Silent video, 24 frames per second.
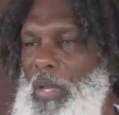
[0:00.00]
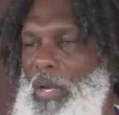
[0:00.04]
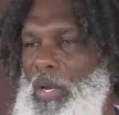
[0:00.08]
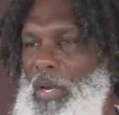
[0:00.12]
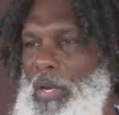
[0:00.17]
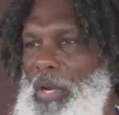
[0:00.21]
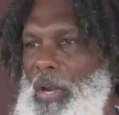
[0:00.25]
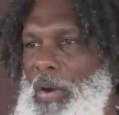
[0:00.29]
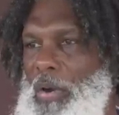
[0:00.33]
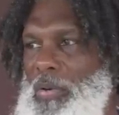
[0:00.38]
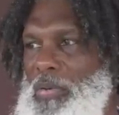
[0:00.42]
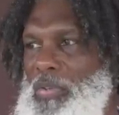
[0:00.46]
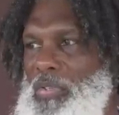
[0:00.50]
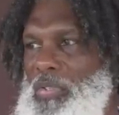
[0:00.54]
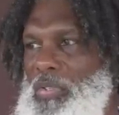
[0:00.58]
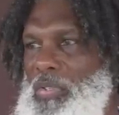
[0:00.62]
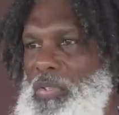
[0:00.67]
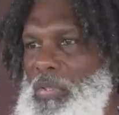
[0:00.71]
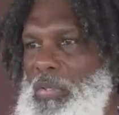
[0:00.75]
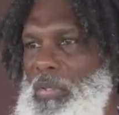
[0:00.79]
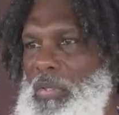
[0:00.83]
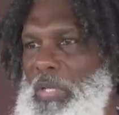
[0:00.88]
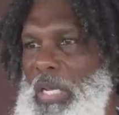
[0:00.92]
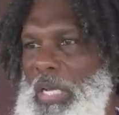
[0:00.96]

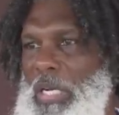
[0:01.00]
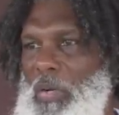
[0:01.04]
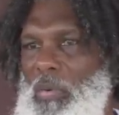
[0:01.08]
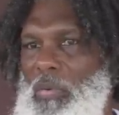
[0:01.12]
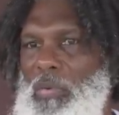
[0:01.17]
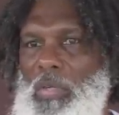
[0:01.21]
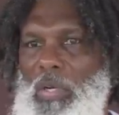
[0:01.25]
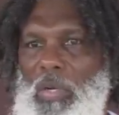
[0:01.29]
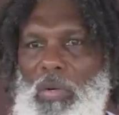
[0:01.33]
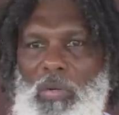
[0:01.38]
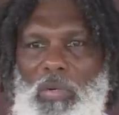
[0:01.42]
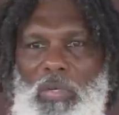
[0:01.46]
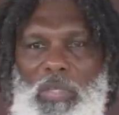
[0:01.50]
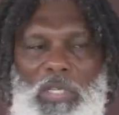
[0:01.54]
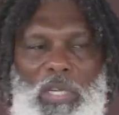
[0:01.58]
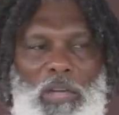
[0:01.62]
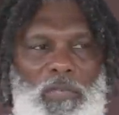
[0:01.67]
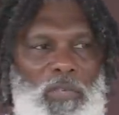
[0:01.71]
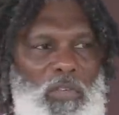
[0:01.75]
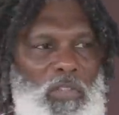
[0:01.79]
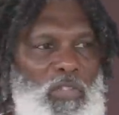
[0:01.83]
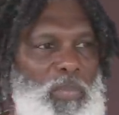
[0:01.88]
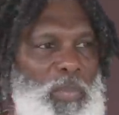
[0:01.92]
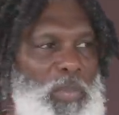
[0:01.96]
they don't know the
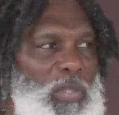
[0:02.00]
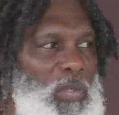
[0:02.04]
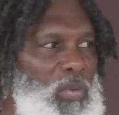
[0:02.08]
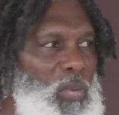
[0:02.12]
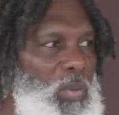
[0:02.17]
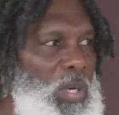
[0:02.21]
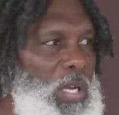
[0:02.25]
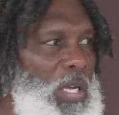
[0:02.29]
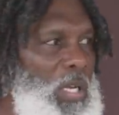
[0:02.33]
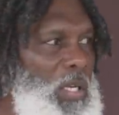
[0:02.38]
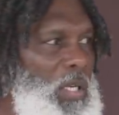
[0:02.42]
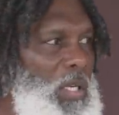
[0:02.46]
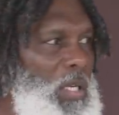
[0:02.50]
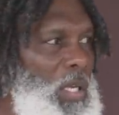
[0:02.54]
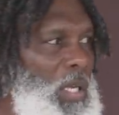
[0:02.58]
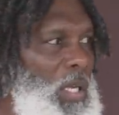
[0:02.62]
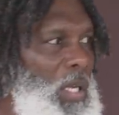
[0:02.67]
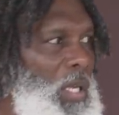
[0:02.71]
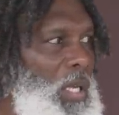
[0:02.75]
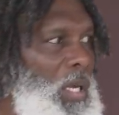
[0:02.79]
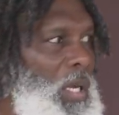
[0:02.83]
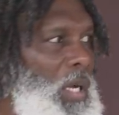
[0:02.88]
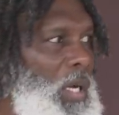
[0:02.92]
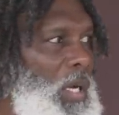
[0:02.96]
difference between
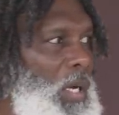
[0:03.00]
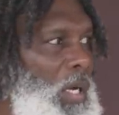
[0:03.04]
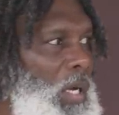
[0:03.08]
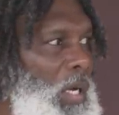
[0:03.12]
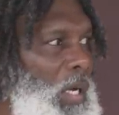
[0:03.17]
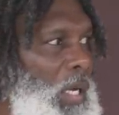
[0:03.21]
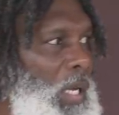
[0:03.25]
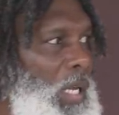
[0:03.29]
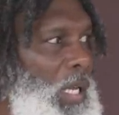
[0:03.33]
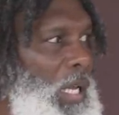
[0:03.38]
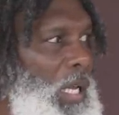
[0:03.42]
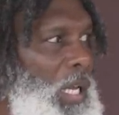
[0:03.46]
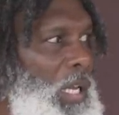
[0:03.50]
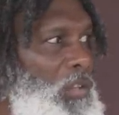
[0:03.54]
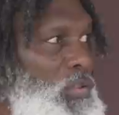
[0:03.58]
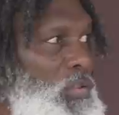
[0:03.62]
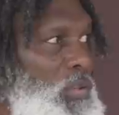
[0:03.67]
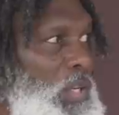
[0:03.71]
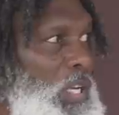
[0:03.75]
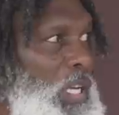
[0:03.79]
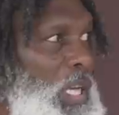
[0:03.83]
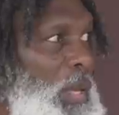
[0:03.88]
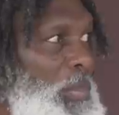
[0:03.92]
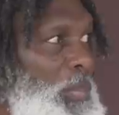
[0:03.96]

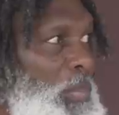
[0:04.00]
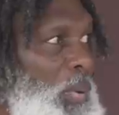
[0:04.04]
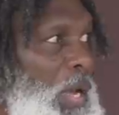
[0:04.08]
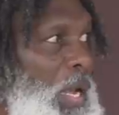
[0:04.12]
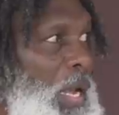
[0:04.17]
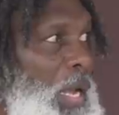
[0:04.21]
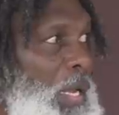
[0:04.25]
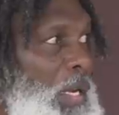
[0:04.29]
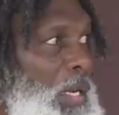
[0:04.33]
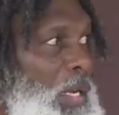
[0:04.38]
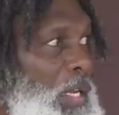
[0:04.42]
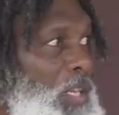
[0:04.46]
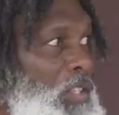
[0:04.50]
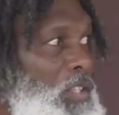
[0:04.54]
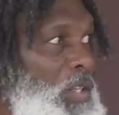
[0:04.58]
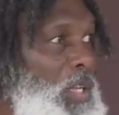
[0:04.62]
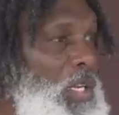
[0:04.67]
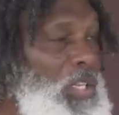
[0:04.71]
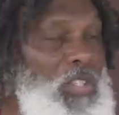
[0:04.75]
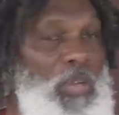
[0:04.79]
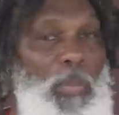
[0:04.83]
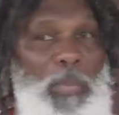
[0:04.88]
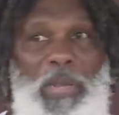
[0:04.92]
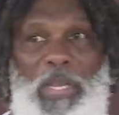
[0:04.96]
injury and pain.
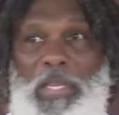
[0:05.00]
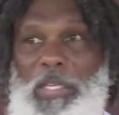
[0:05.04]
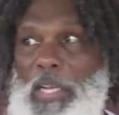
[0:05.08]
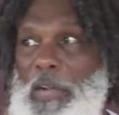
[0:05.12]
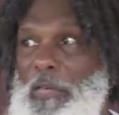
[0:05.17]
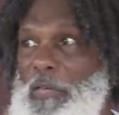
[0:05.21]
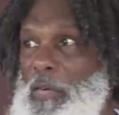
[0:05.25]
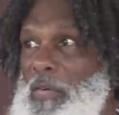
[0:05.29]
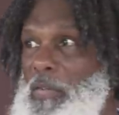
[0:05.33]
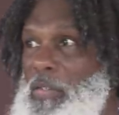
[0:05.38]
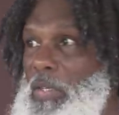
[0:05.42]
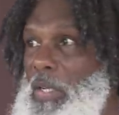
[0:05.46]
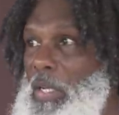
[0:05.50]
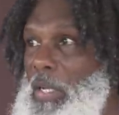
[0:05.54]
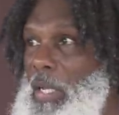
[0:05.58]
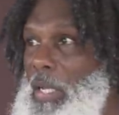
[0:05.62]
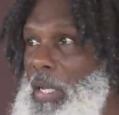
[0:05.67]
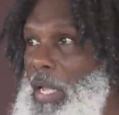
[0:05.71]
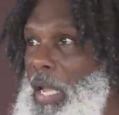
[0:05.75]
It's a big difference.